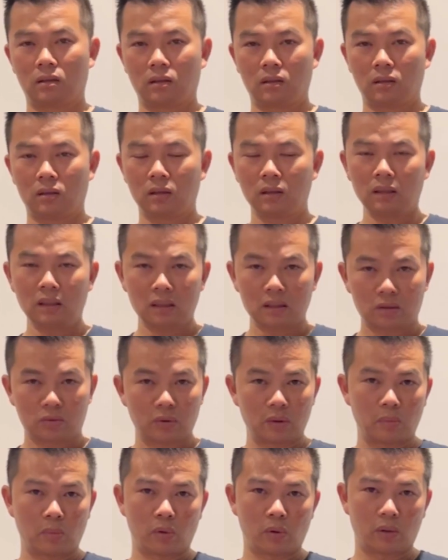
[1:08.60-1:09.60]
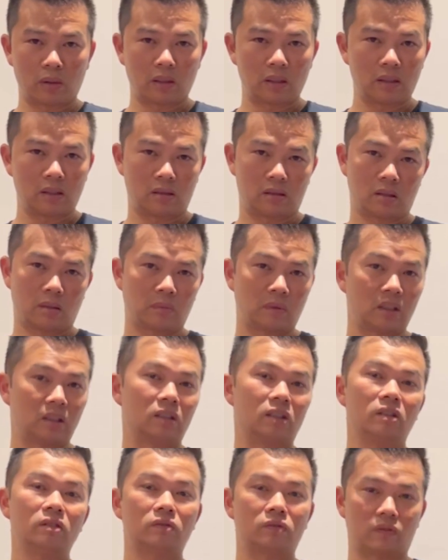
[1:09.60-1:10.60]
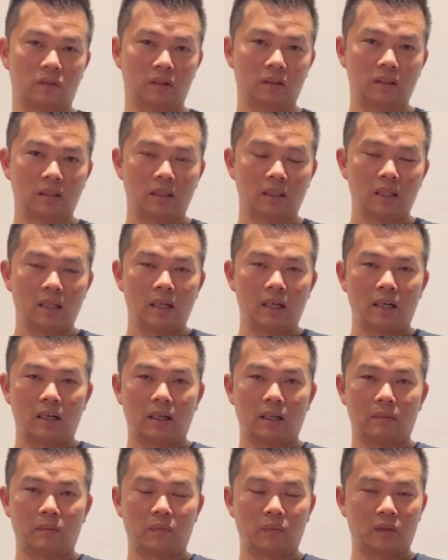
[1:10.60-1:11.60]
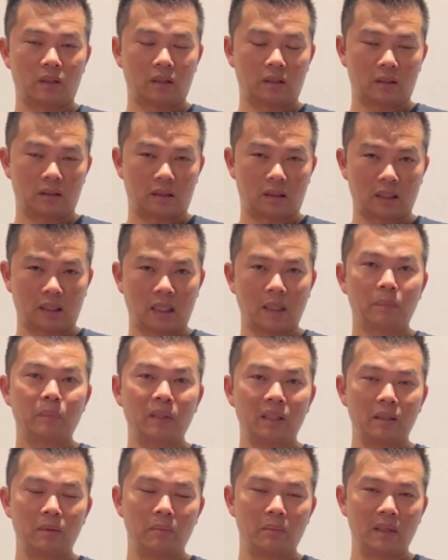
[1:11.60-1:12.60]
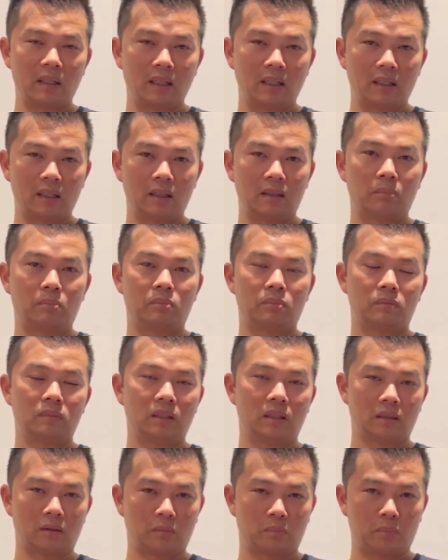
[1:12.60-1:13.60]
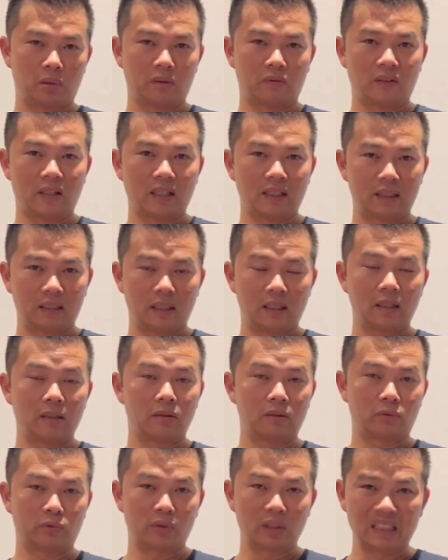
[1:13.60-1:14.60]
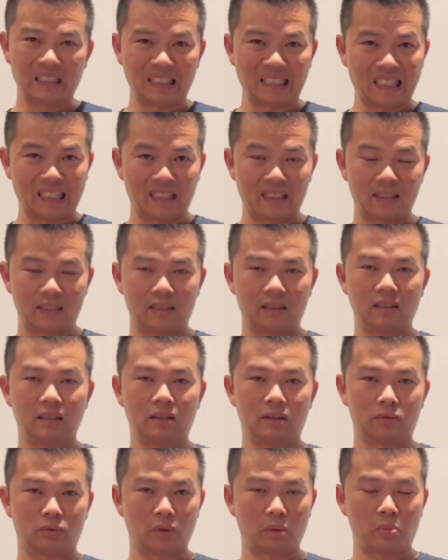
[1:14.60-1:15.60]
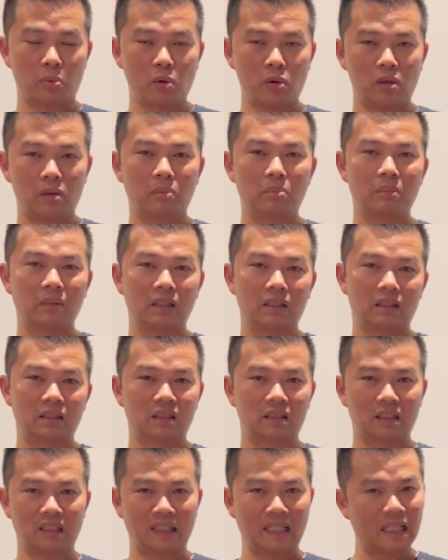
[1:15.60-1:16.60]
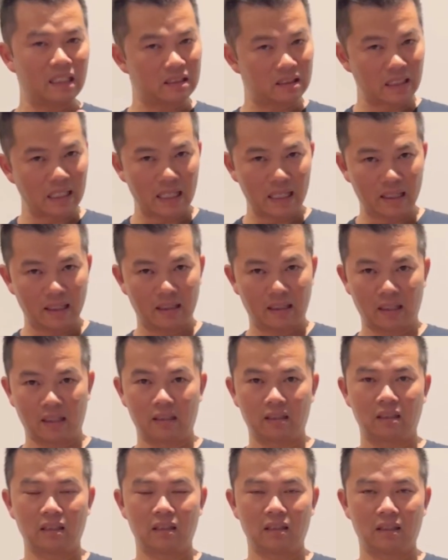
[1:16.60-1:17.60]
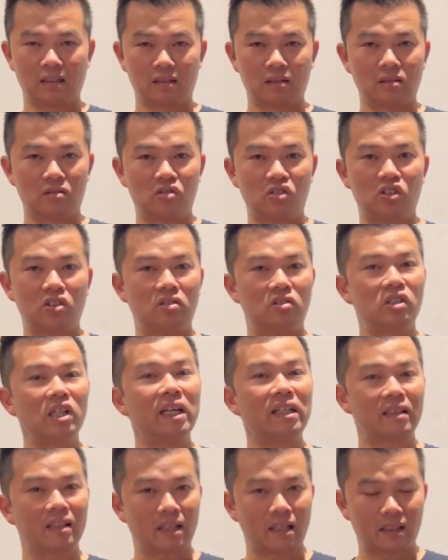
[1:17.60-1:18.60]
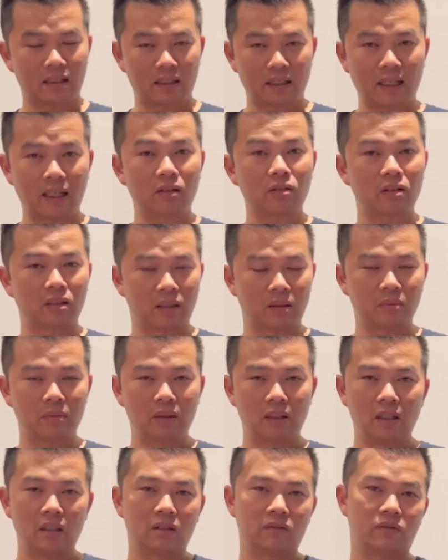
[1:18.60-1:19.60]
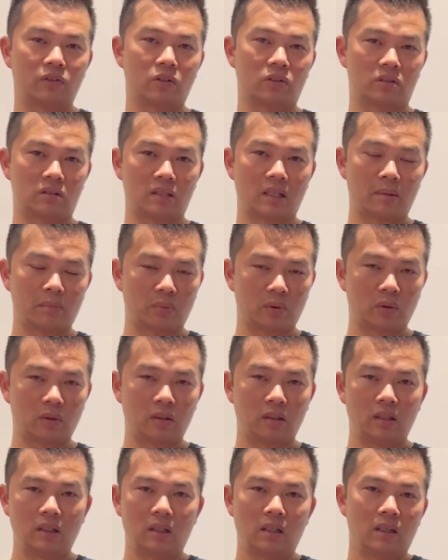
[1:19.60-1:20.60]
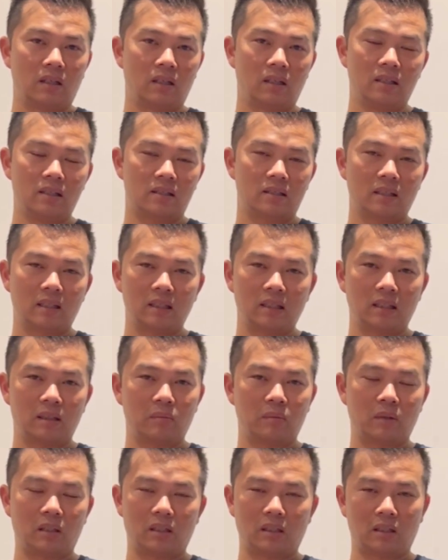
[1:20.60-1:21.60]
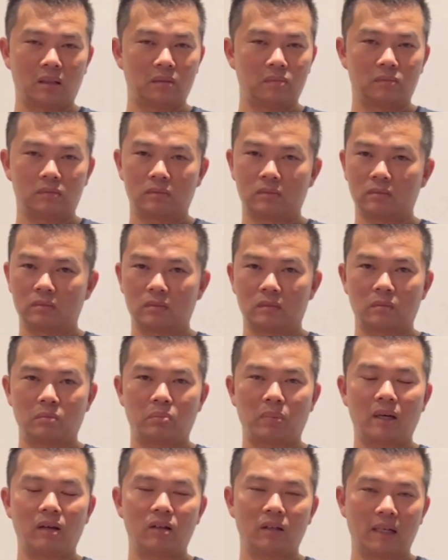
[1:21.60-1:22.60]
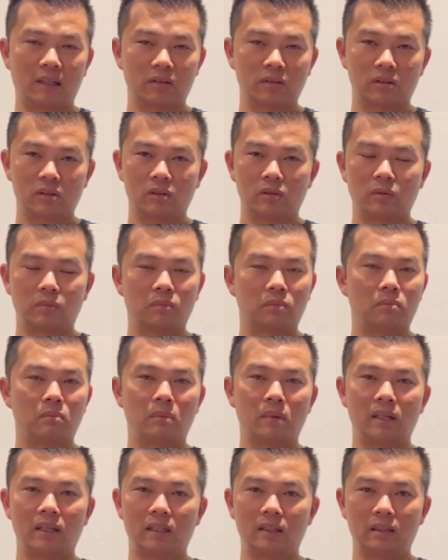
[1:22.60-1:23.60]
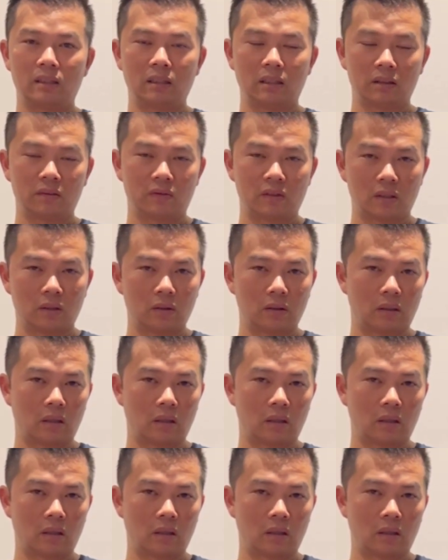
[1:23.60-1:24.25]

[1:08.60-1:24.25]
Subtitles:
earnings report is something different. The company may provided a really nice report, but the next day a lot of things can change that outcome. For example, let's say Palo Alto may deliver a